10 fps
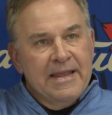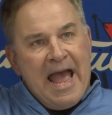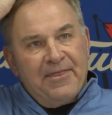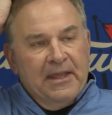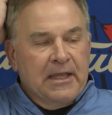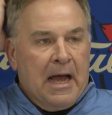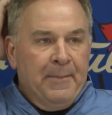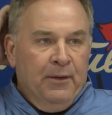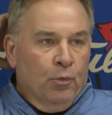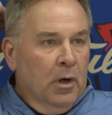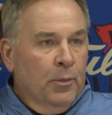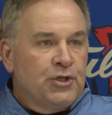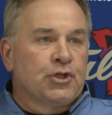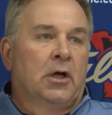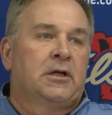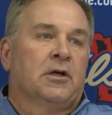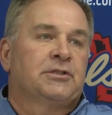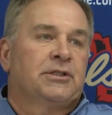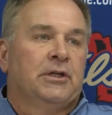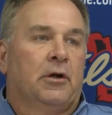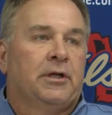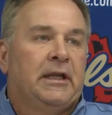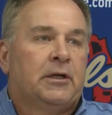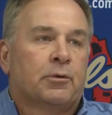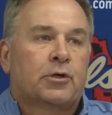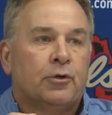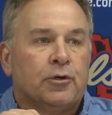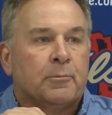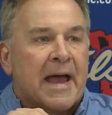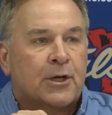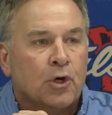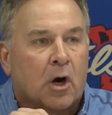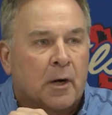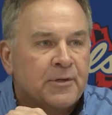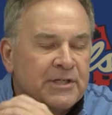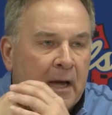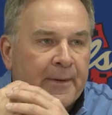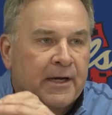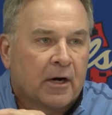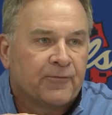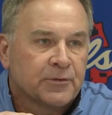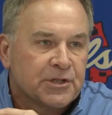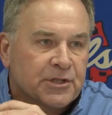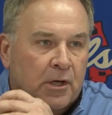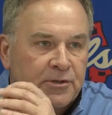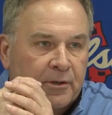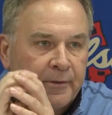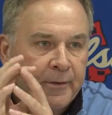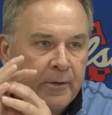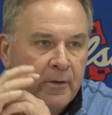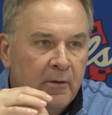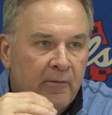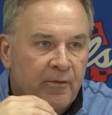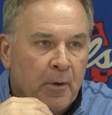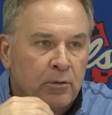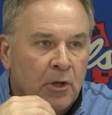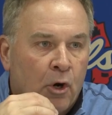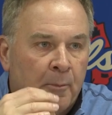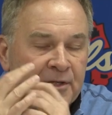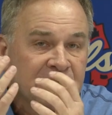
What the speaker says: Yeah, I mean, we should, because, you know, you need to recruit in your backyard, but you got to be careful just because they're from Oklahoma.